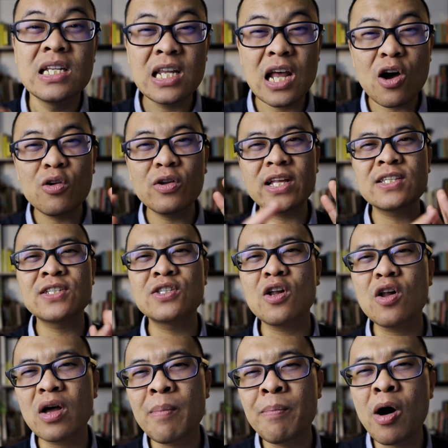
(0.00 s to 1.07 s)
Now let's
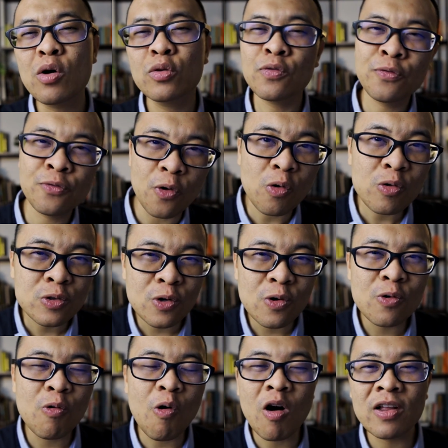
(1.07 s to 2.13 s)
talk about photo
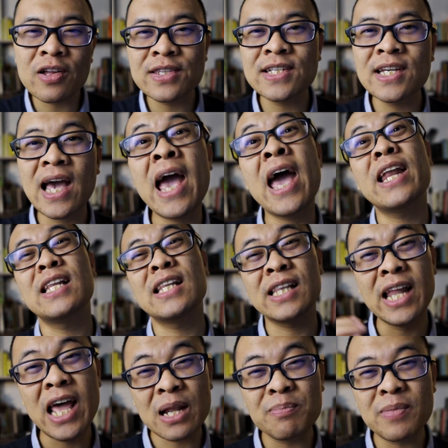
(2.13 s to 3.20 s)
quality, and
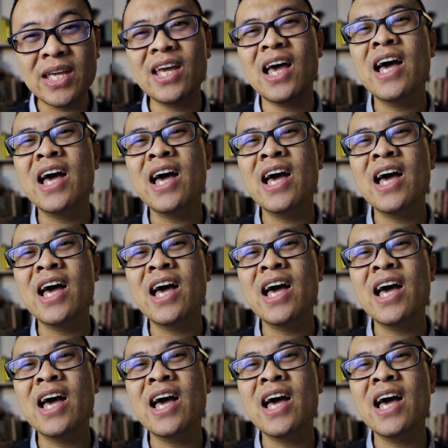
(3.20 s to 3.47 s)
let me